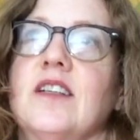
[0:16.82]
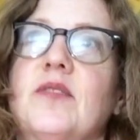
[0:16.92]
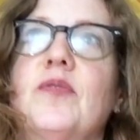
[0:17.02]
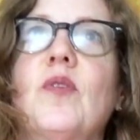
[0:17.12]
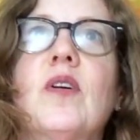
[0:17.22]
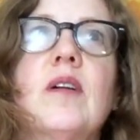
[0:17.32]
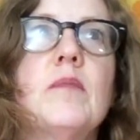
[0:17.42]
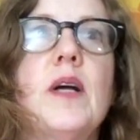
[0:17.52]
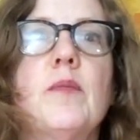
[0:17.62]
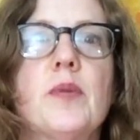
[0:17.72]
for
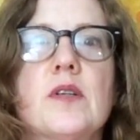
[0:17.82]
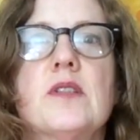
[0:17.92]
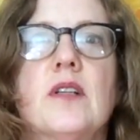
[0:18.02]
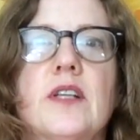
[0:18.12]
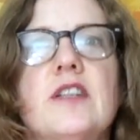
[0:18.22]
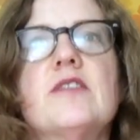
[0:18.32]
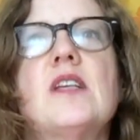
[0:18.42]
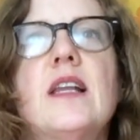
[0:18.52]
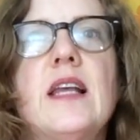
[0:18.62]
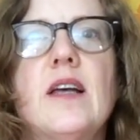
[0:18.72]
my own personal use,
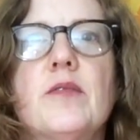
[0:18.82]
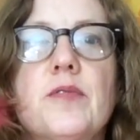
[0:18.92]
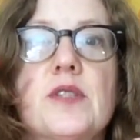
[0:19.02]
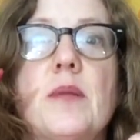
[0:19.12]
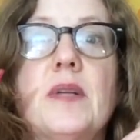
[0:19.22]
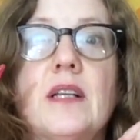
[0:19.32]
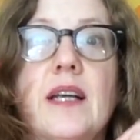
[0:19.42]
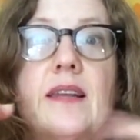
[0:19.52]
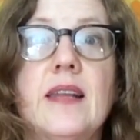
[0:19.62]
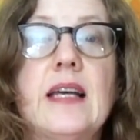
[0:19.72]
and then for something
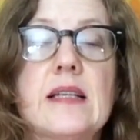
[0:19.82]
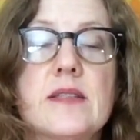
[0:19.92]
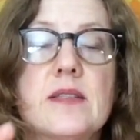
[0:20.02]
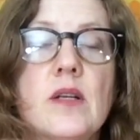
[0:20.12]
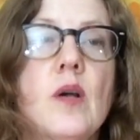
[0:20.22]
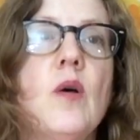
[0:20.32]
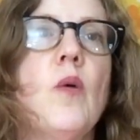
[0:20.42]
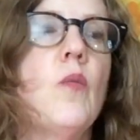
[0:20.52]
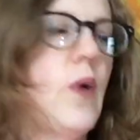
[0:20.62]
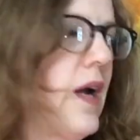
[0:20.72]
like this,
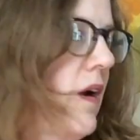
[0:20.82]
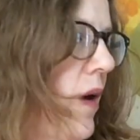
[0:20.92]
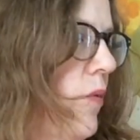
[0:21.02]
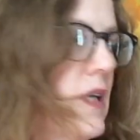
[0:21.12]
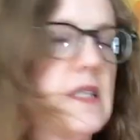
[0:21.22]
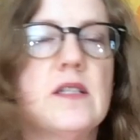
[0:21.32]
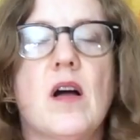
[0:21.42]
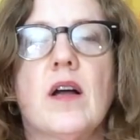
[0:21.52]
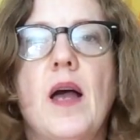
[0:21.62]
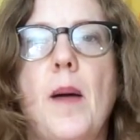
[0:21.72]
where I want to
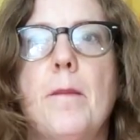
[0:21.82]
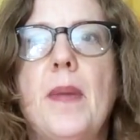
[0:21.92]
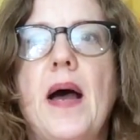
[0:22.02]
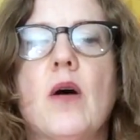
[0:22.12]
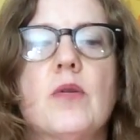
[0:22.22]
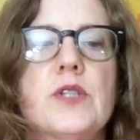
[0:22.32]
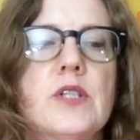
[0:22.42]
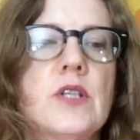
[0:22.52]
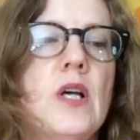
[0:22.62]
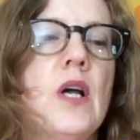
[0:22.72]
talk
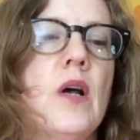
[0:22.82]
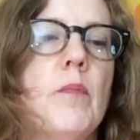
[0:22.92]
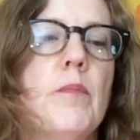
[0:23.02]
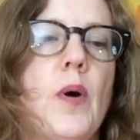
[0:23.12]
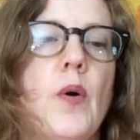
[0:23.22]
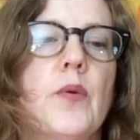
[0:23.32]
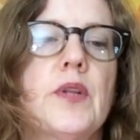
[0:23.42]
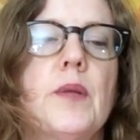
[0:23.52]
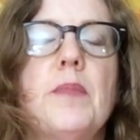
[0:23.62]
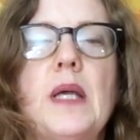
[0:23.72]
about
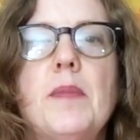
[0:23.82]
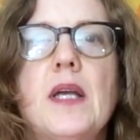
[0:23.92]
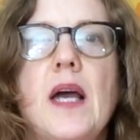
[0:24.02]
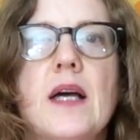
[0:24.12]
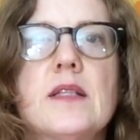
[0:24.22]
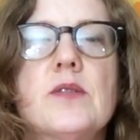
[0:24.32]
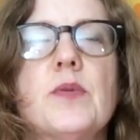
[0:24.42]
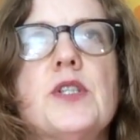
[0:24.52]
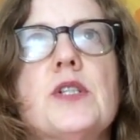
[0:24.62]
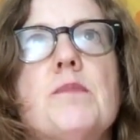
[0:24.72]
both PBS,
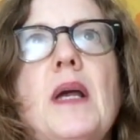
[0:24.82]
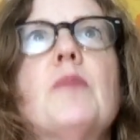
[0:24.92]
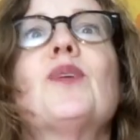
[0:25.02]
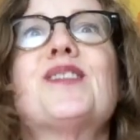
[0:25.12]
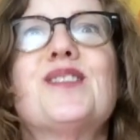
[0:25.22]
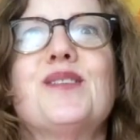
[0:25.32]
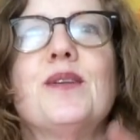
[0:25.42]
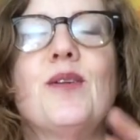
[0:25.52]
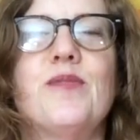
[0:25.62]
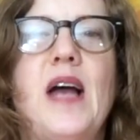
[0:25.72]
which is Paintbrush
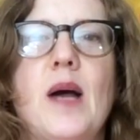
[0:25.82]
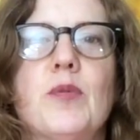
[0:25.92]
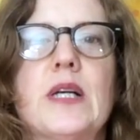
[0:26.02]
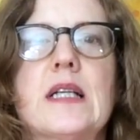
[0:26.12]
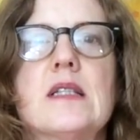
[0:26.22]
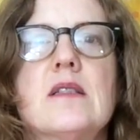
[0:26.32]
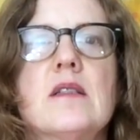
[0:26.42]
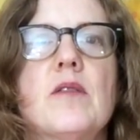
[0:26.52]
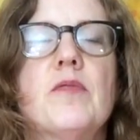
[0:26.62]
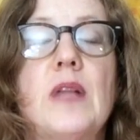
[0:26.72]
Studio Fabrics
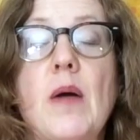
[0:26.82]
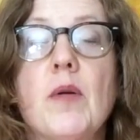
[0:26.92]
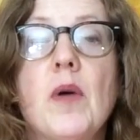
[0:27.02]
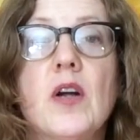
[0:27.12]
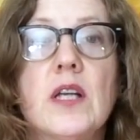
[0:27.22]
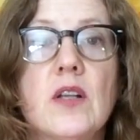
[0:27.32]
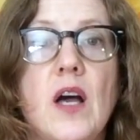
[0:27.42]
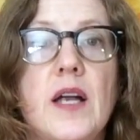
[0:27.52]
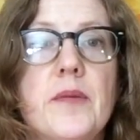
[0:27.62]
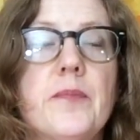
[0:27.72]
Flower Market
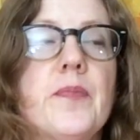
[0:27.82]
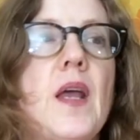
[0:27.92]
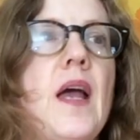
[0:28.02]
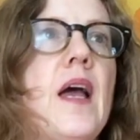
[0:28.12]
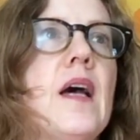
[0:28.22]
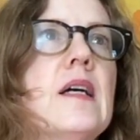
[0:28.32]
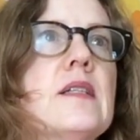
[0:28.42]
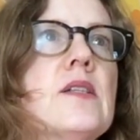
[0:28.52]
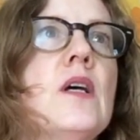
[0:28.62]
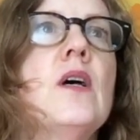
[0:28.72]
line,
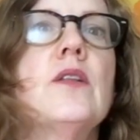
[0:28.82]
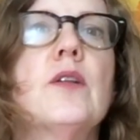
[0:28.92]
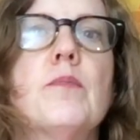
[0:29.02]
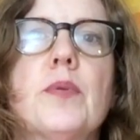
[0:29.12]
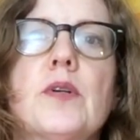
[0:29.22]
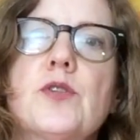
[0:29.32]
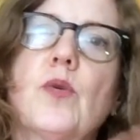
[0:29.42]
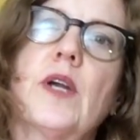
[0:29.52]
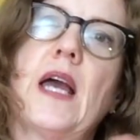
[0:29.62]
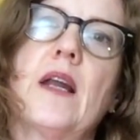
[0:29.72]
and the Birch
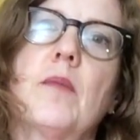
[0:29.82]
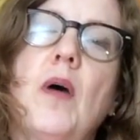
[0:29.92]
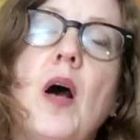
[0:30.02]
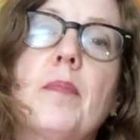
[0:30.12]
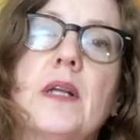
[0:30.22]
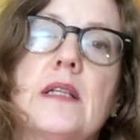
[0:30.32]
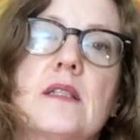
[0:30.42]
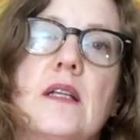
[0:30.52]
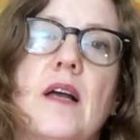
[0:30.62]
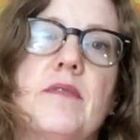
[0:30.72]
organic
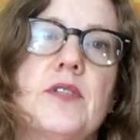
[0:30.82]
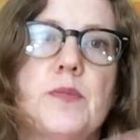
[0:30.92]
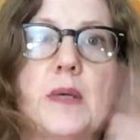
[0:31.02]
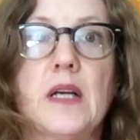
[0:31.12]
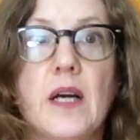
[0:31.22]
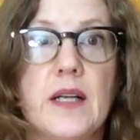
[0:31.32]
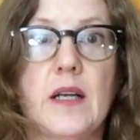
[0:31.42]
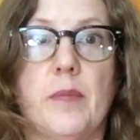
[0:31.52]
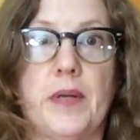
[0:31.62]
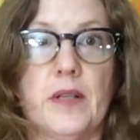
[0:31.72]
poplins that I've just been
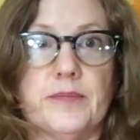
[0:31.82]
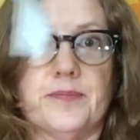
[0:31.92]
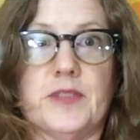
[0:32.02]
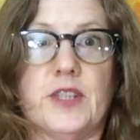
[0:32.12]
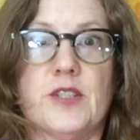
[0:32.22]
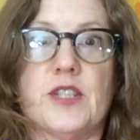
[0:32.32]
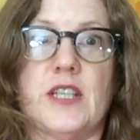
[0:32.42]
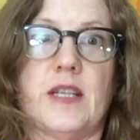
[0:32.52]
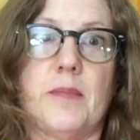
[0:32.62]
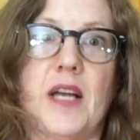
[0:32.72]
cutting up here. You
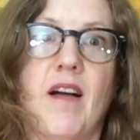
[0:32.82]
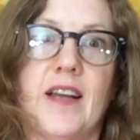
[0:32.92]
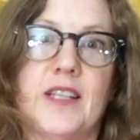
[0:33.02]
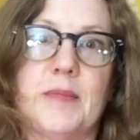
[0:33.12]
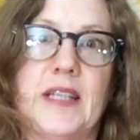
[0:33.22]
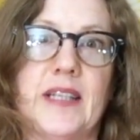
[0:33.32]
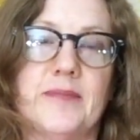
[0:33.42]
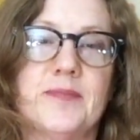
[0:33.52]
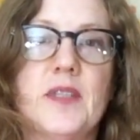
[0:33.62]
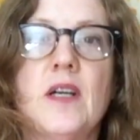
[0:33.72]
see in behind me.
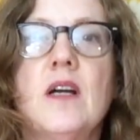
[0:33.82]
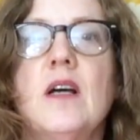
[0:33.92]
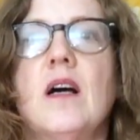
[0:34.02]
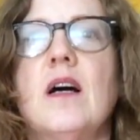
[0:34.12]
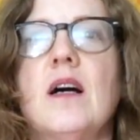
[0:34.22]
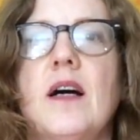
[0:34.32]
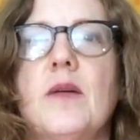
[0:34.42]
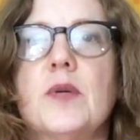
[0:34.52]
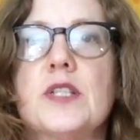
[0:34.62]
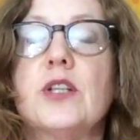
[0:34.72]

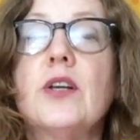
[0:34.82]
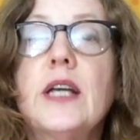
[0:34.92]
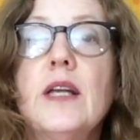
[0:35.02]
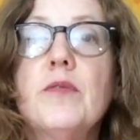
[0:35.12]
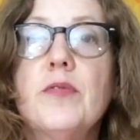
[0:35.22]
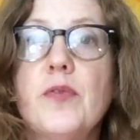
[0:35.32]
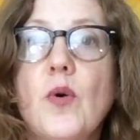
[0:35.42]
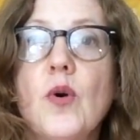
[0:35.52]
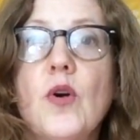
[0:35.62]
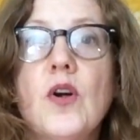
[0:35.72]
I was looking
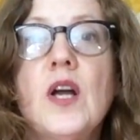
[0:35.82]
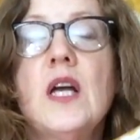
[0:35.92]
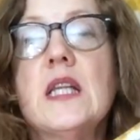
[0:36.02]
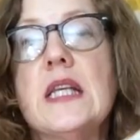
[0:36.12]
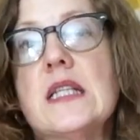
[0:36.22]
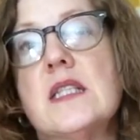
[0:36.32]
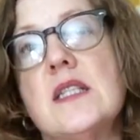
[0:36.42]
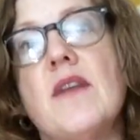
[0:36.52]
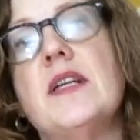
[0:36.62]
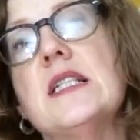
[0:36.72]
for the
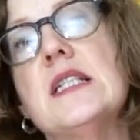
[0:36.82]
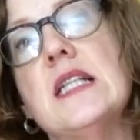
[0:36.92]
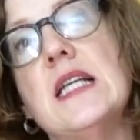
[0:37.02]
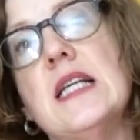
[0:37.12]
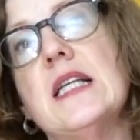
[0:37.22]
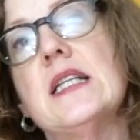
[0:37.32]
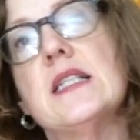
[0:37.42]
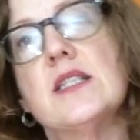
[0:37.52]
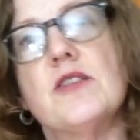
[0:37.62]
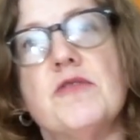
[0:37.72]

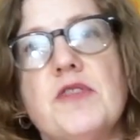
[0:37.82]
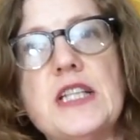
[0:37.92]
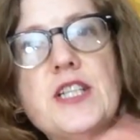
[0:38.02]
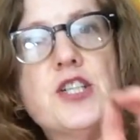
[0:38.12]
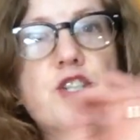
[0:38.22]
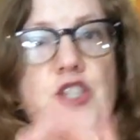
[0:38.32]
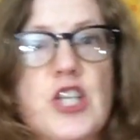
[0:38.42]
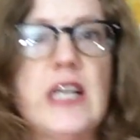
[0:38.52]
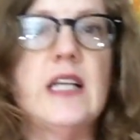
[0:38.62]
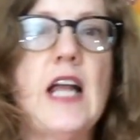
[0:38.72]
70s vintage
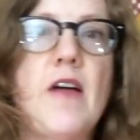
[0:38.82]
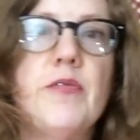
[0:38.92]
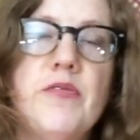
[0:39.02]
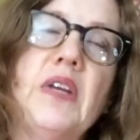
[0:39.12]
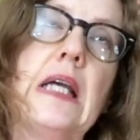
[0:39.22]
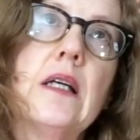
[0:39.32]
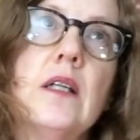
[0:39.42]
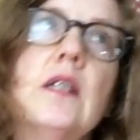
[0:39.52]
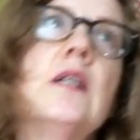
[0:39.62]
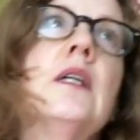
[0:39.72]
sheet
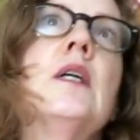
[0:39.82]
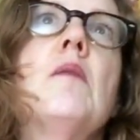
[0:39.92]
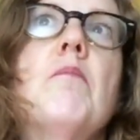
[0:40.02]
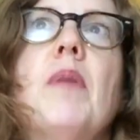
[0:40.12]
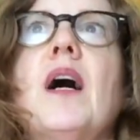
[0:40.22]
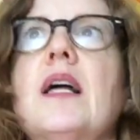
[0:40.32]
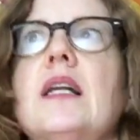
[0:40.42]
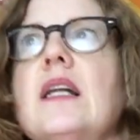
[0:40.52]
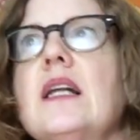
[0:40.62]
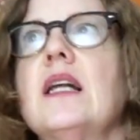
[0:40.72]
feel, but